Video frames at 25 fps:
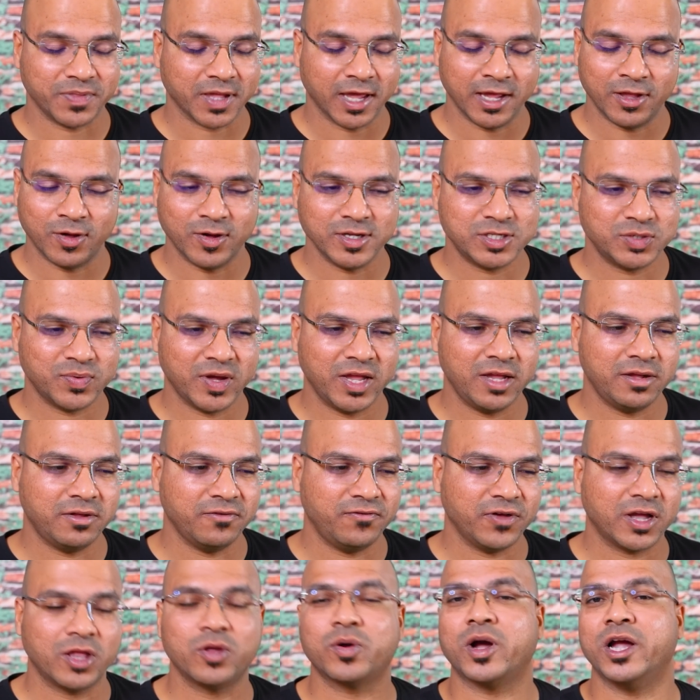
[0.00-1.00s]
you know it's very
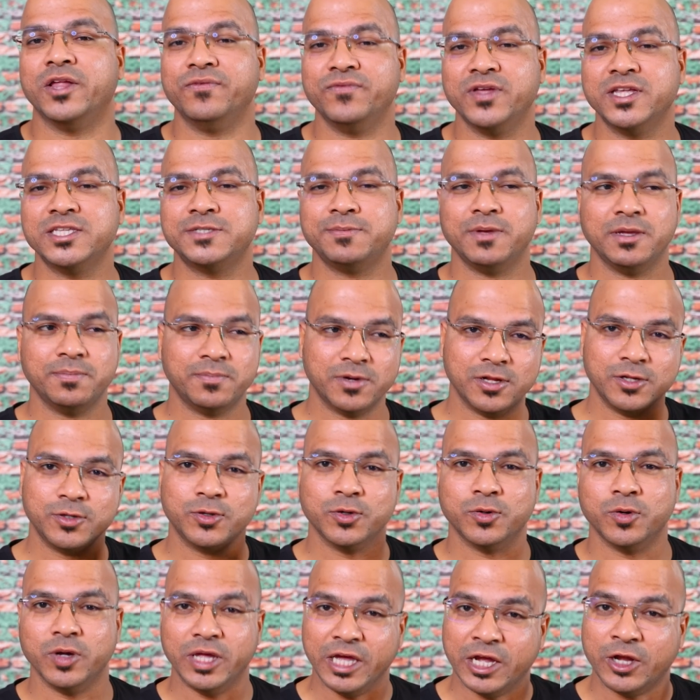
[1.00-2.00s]
difficult to convince people
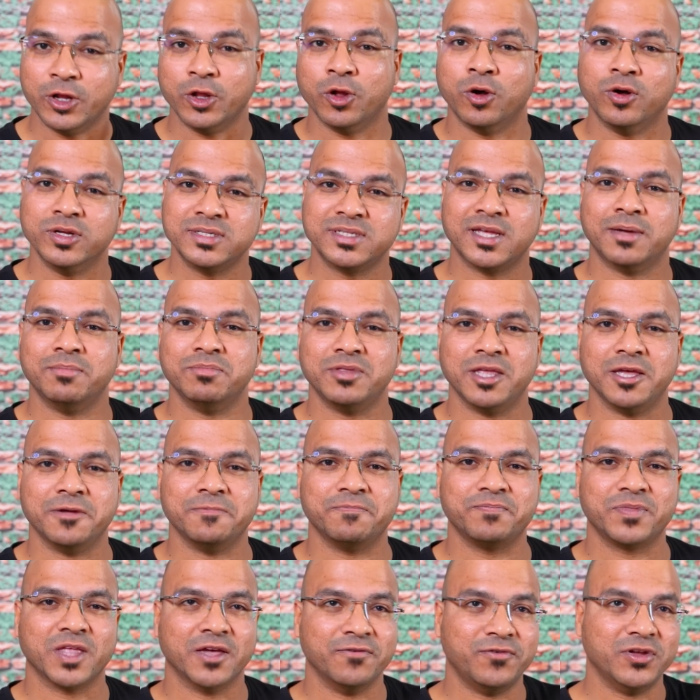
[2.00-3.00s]
to ignore
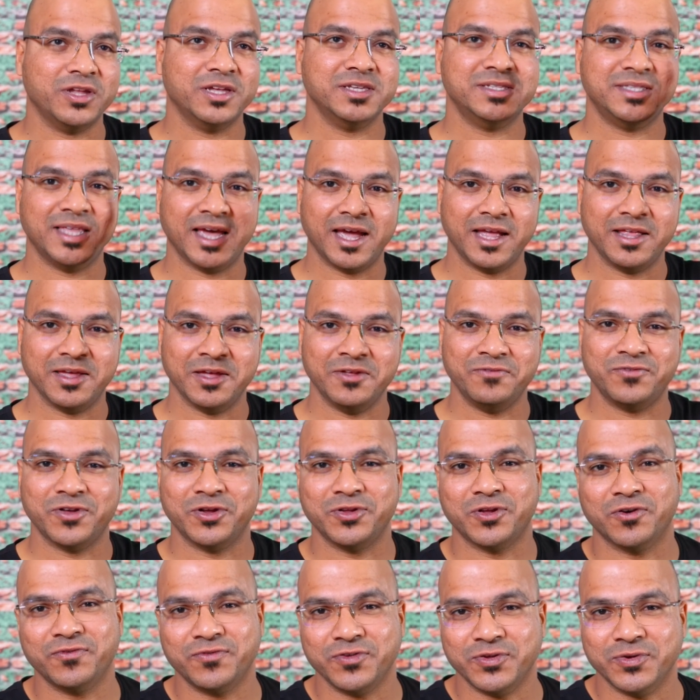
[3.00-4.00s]
something if it is there in
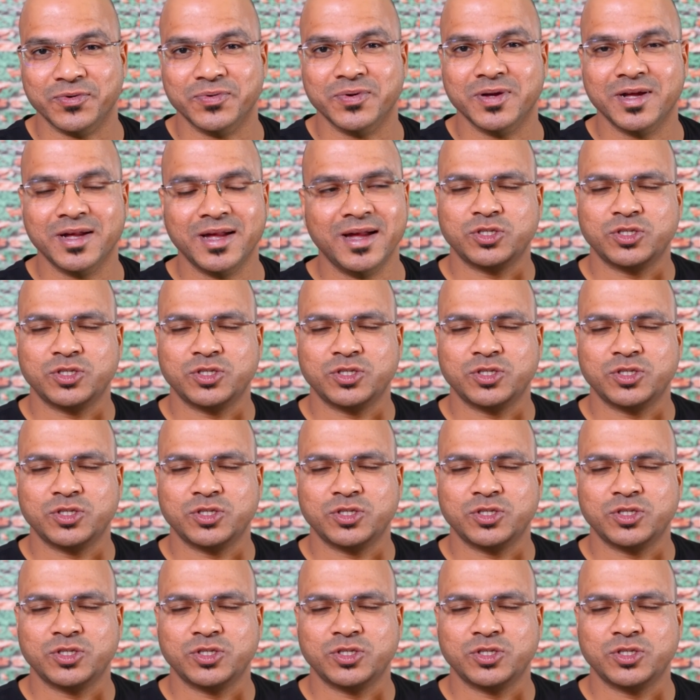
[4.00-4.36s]
front of you